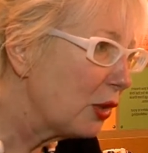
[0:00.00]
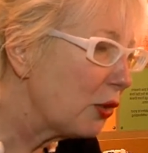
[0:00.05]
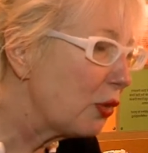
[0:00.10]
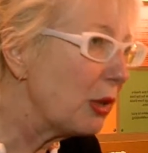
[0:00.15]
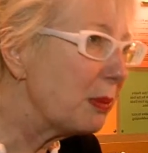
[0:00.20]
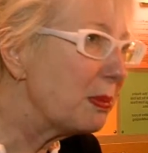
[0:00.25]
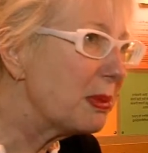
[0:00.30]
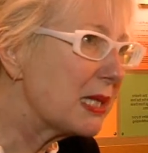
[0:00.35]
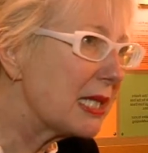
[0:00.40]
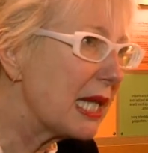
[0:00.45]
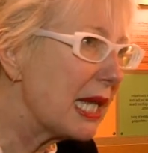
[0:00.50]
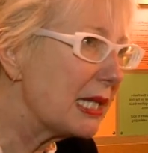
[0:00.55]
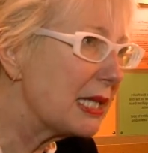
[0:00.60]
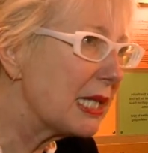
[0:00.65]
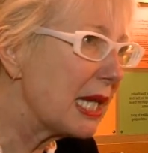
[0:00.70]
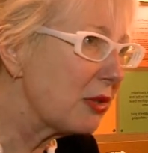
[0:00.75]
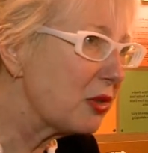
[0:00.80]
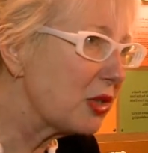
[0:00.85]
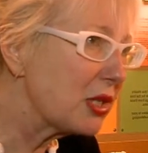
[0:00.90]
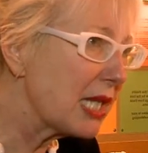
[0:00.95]
3%
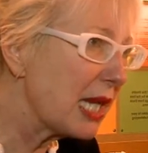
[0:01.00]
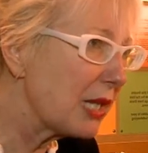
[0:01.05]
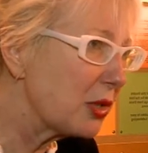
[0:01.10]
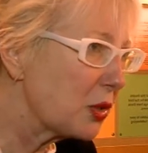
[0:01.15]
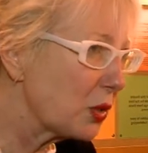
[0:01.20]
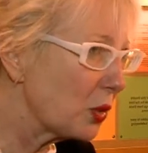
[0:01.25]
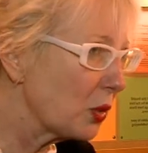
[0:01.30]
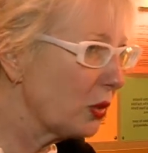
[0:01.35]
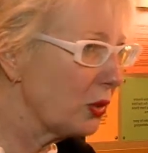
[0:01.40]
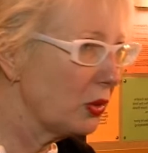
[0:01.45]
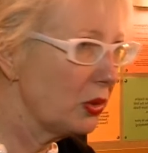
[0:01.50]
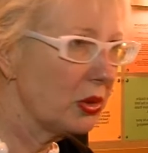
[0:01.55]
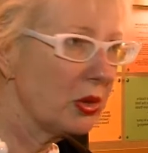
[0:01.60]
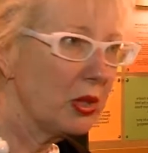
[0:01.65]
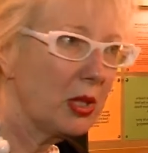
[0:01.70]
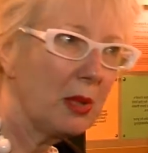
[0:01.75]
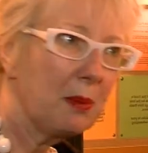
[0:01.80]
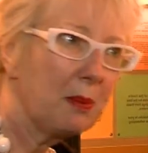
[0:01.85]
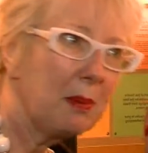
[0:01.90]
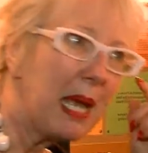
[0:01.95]
heterosexual
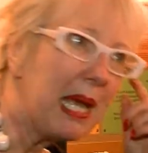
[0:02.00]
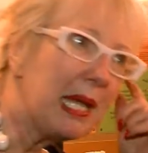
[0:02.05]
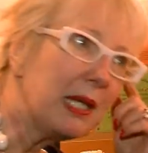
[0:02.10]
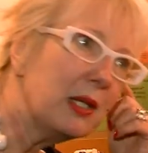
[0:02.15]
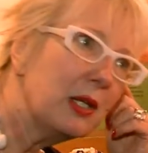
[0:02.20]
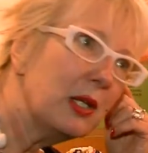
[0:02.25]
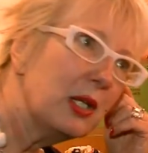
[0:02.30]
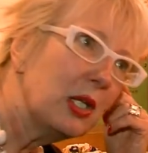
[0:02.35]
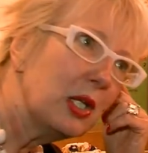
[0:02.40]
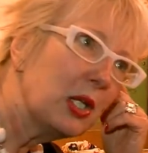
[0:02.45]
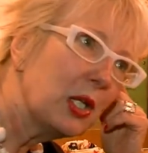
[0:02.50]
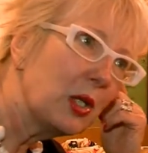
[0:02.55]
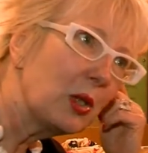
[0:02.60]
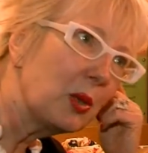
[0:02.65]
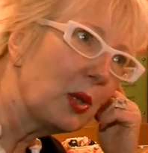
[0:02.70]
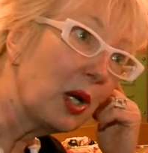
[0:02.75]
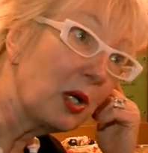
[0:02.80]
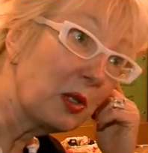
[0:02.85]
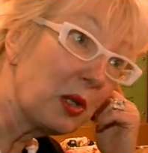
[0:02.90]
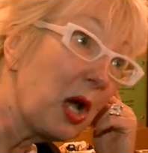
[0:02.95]
men who
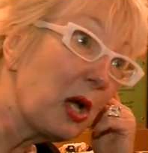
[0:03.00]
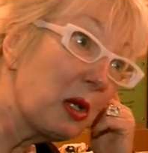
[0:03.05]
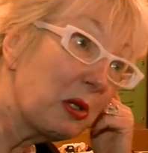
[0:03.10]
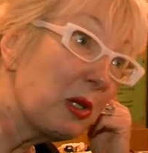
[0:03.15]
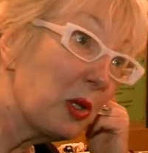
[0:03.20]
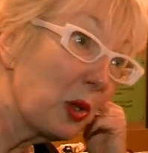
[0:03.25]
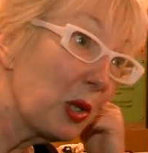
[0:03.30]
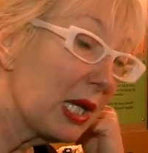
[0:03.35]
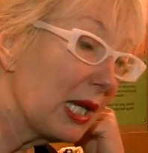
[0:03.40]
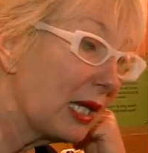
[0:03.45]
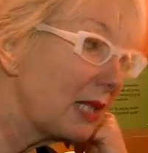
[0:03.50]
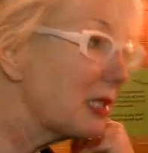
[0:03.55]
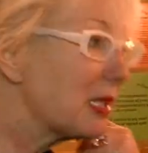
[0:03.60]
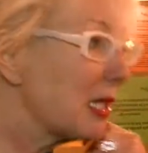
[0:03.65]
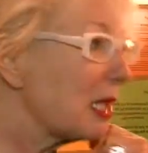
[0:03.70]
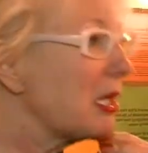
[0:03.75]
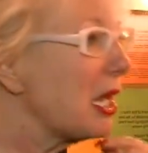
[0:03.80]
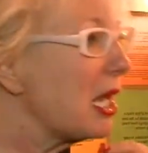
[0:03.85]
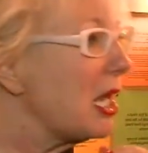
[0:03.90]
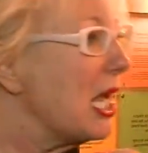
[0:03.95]
are
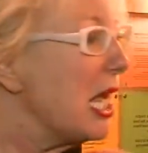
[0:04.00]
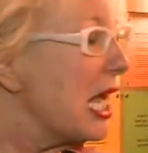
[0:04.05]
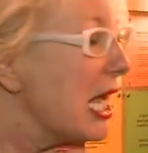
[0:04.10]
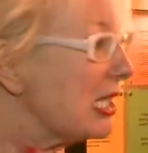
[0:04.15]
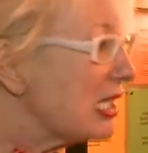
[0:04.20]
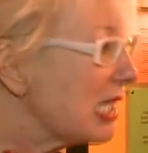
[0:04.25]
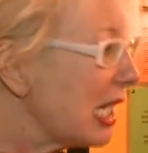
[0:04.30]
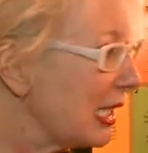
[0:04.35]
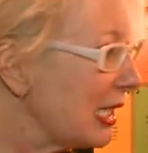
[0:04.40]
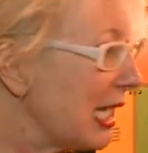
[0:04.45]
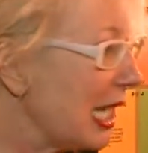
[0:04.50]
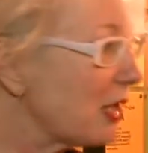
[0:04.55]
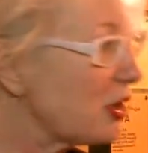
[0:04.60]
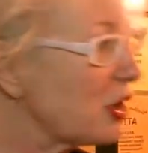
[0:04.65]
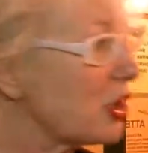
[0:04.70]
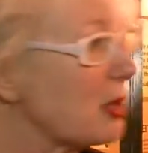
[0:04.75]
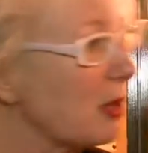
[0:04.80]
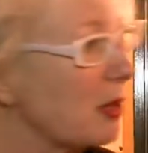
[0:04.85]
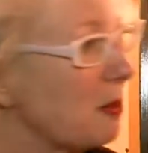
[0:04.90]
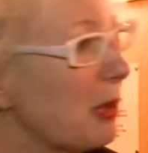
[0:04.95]
looking slightly
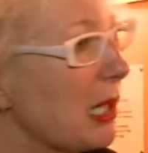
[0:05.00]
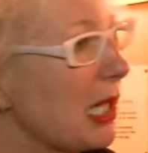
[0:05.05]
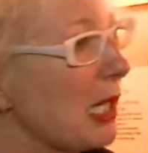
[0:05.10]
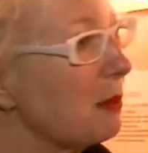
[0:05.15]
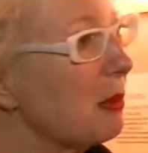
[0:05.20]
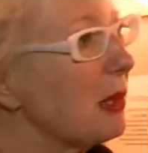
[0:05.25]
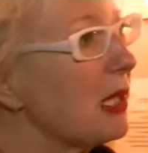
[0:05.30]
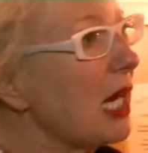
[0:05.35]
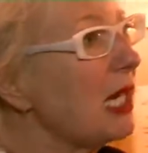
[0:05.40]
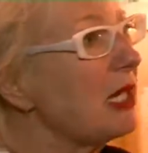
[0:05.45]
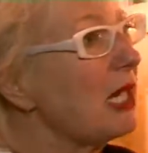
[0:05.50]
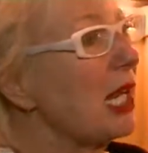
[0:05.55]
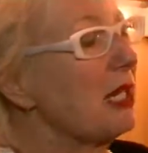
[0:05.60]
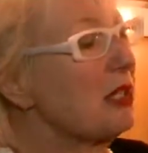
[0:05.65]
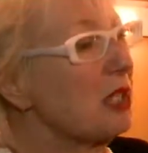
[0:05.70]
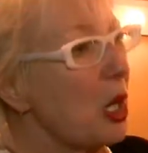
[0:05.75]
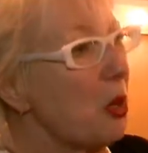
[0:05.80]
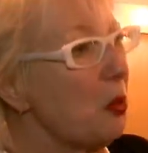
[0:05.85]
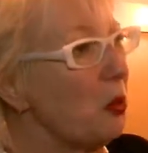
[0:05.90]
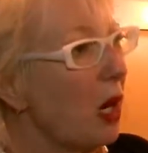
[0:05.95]
anxious at the beginning, but
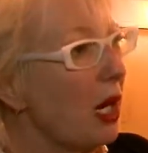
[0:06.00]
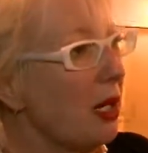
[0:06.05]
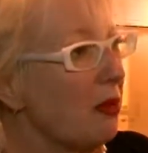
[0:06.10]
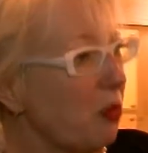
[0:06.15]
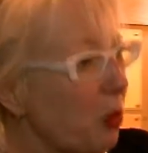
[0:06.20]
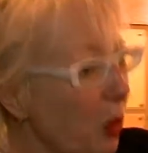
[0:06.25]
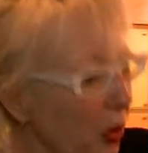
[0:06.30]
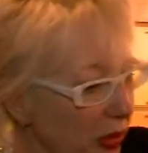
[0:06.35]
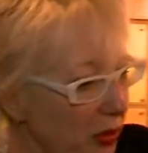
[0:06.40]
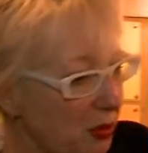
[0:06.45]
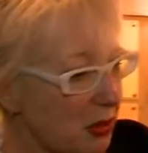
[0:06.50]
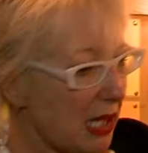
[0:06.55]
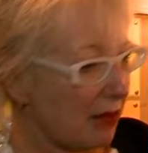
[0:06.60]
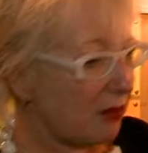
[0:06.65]
I want them to